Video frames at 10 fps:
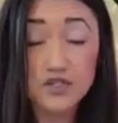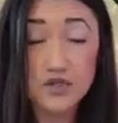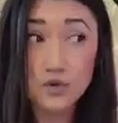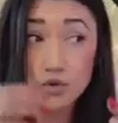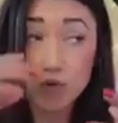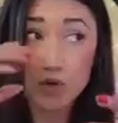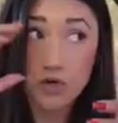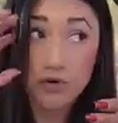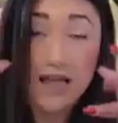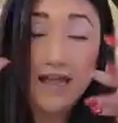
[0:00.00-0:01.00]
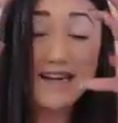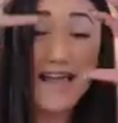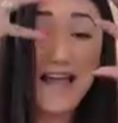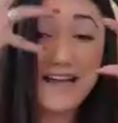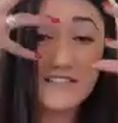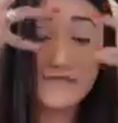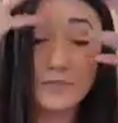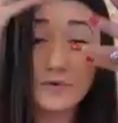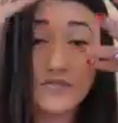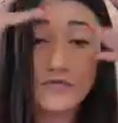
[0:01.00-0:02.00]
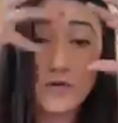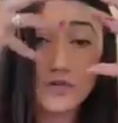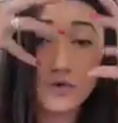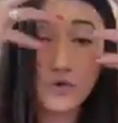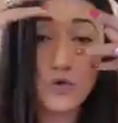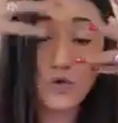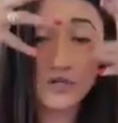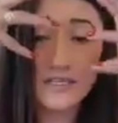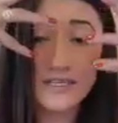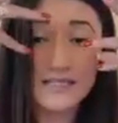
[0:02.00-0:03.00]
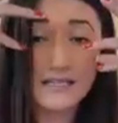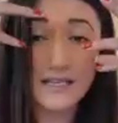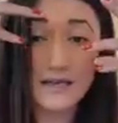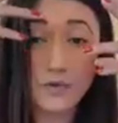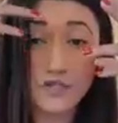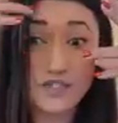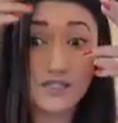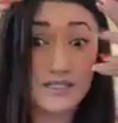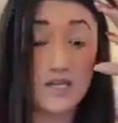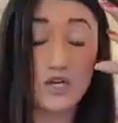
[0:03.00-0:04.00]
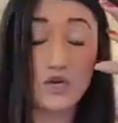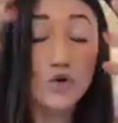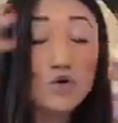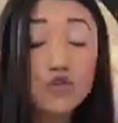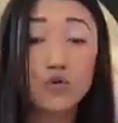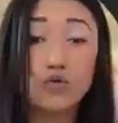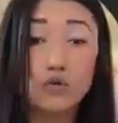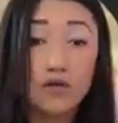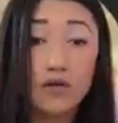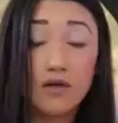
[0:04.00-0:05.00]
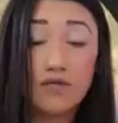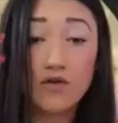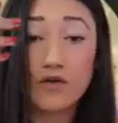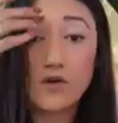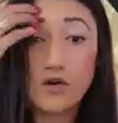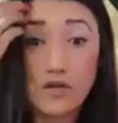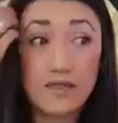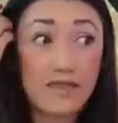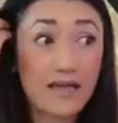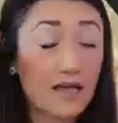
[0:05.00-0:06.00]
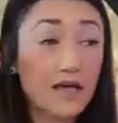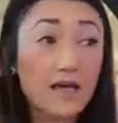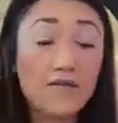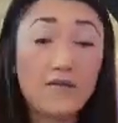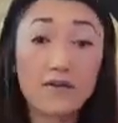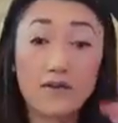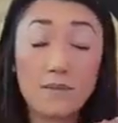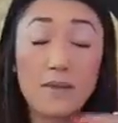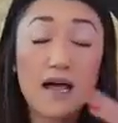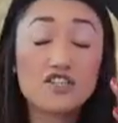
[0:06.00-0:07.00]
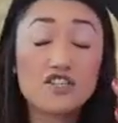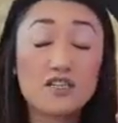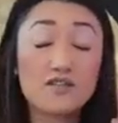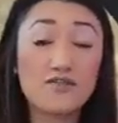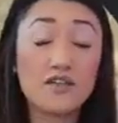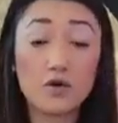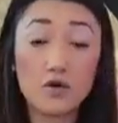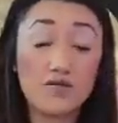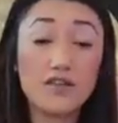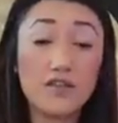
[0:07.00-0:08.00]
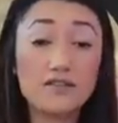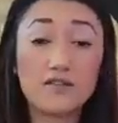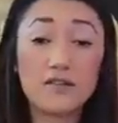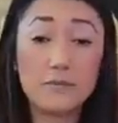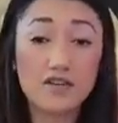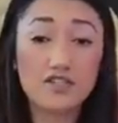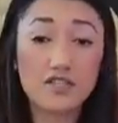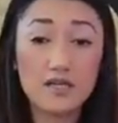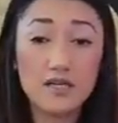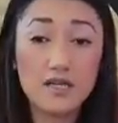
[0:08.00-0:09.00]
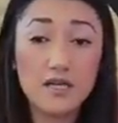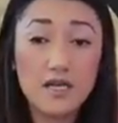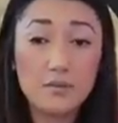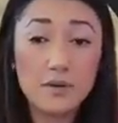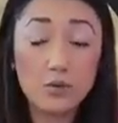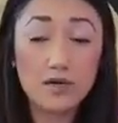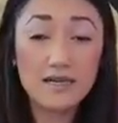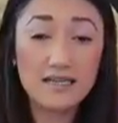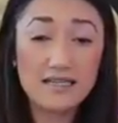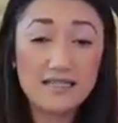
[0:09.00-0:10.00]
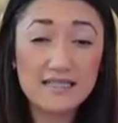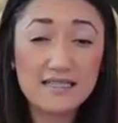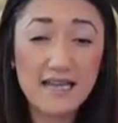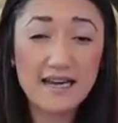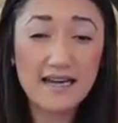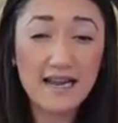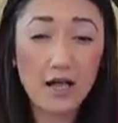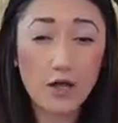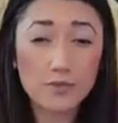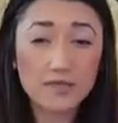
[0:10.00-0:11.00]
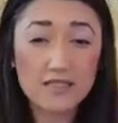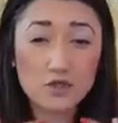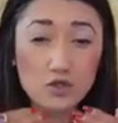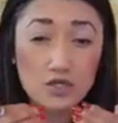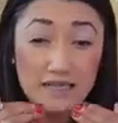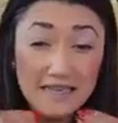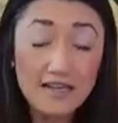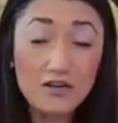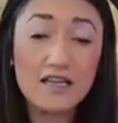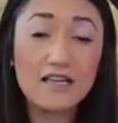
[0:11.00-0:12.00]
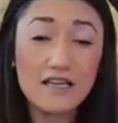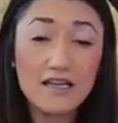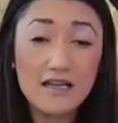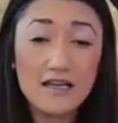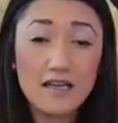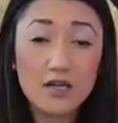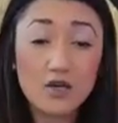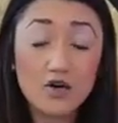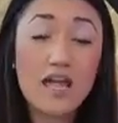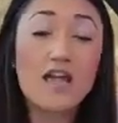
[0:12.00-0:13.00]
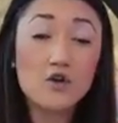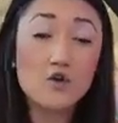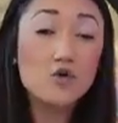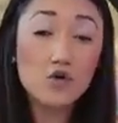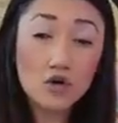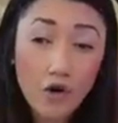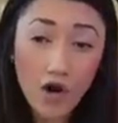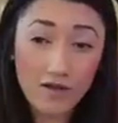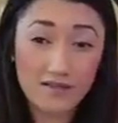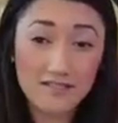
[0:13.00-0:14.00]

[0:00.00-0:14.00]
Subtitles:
to create an active prefrontal cortex, which is crucial for the passion or the feelings of compassion. But what it does is that it helps us literally create new neurons